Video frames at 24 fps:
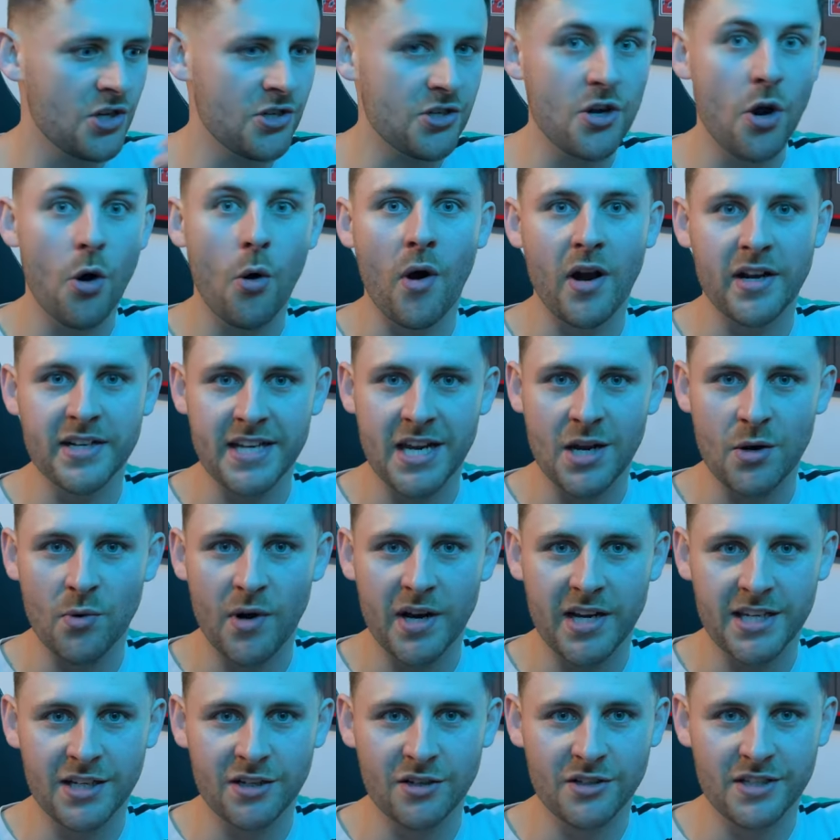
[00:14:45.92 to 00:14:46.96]
no idea
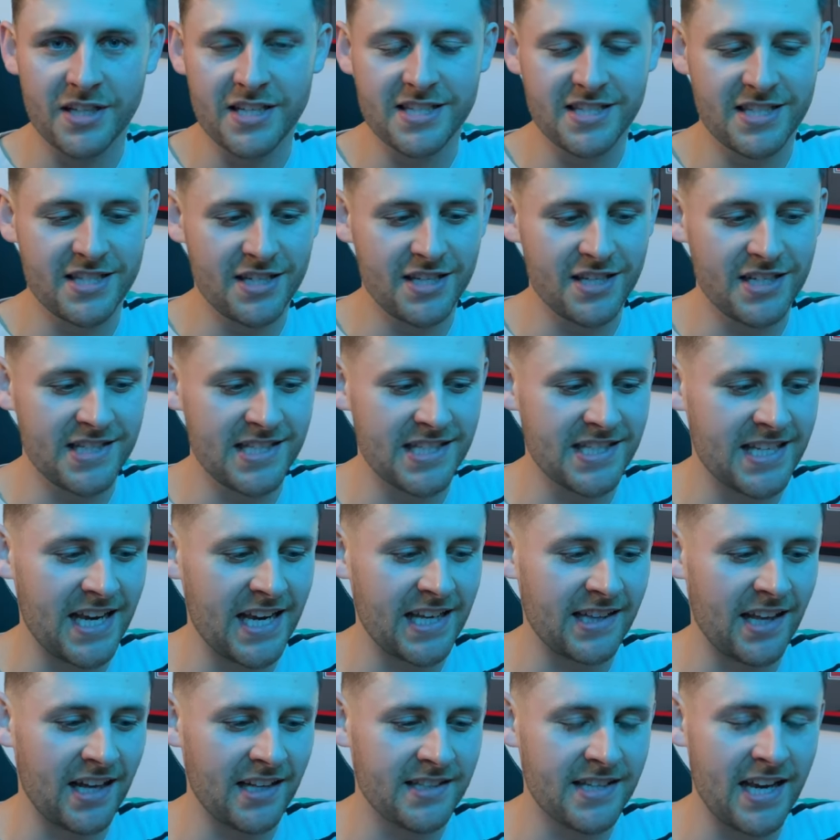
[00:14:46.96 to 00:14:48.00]
where you're looking to, to
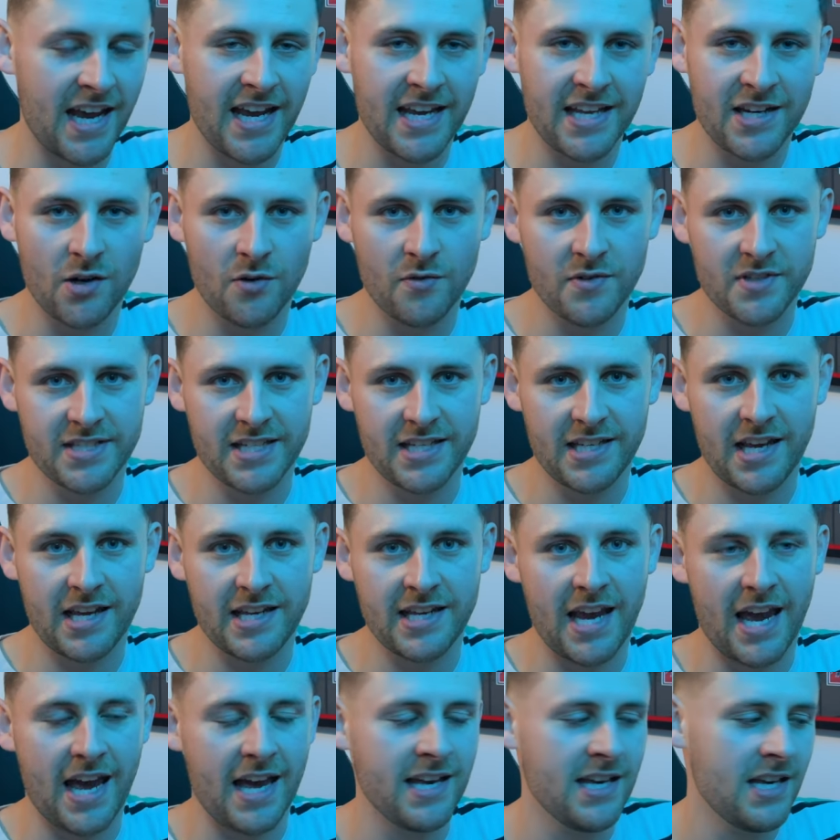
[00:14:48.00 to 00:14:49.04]
take that day, and obviously,
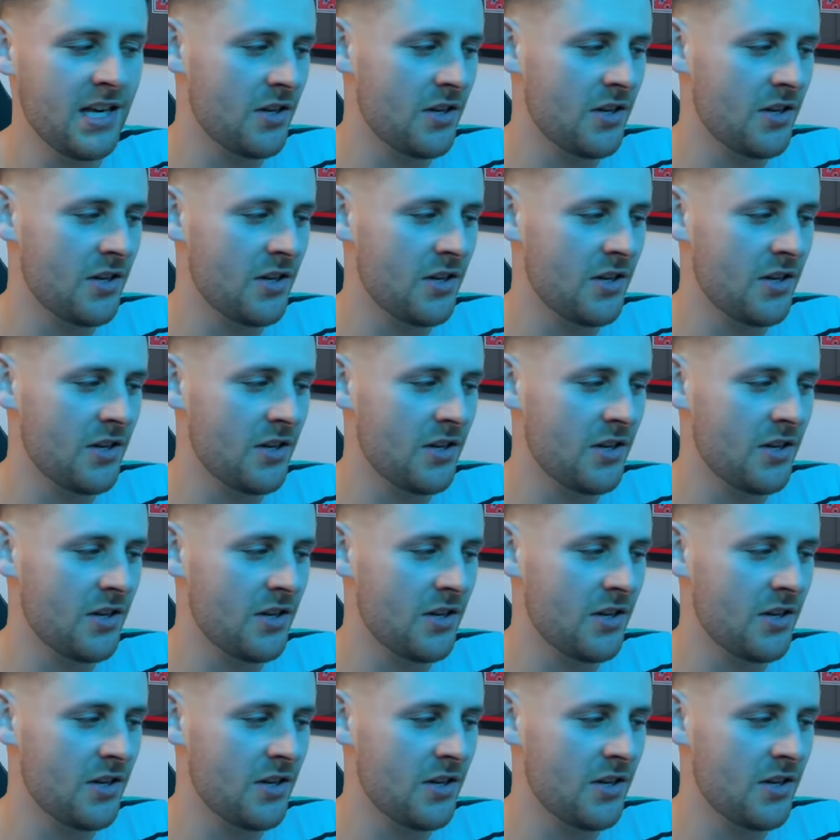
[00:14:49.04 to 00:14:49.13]
yeah,